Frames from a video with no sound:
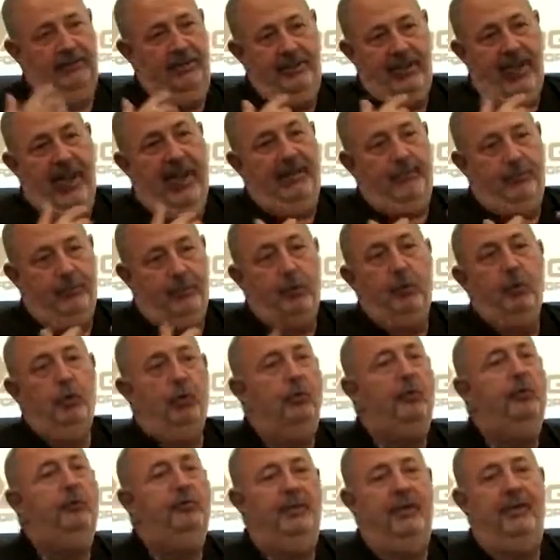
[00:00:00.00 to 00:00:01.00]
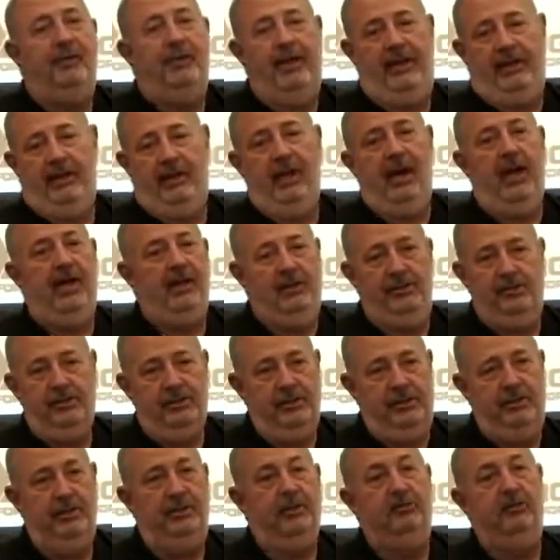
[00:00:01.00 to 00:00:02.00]
That proved the
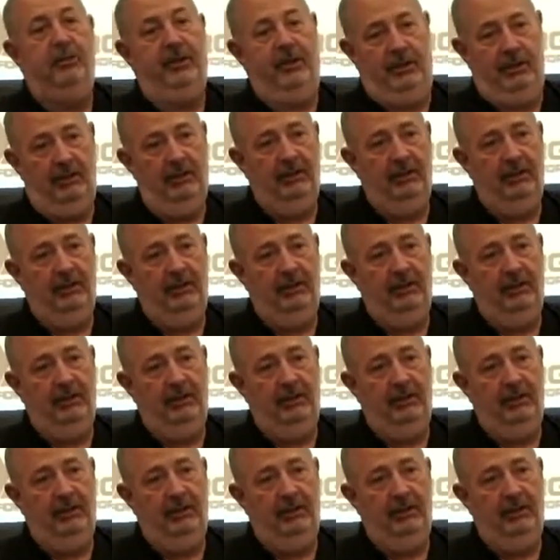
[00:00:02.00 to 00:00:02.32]
technology to me.